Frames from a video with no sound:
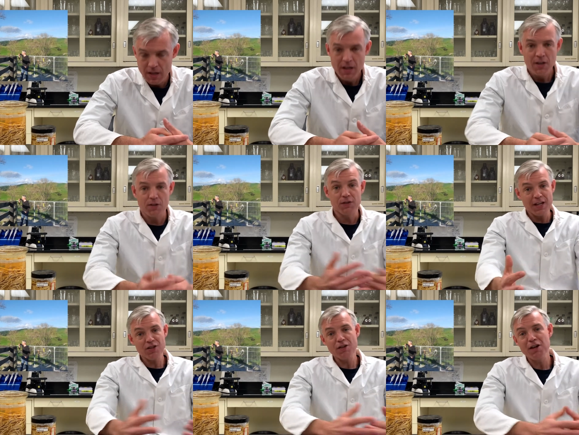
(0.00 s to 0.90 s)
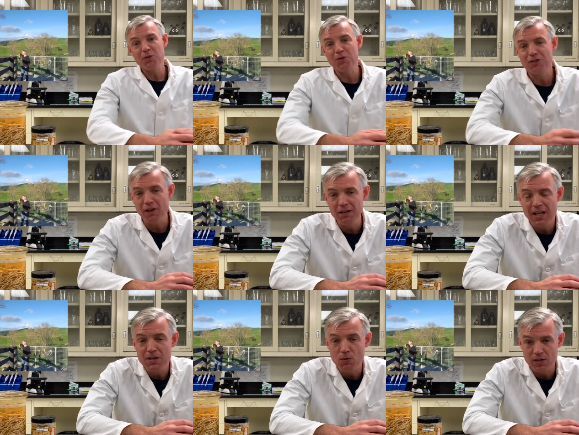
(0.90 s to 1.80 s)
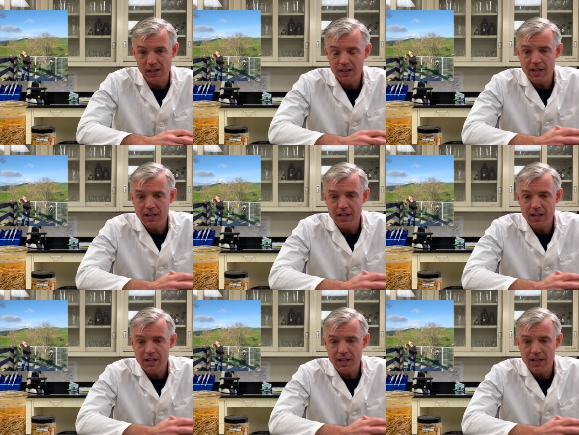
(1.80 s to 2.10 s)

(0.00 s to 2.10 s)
So this study was done in New Zealand.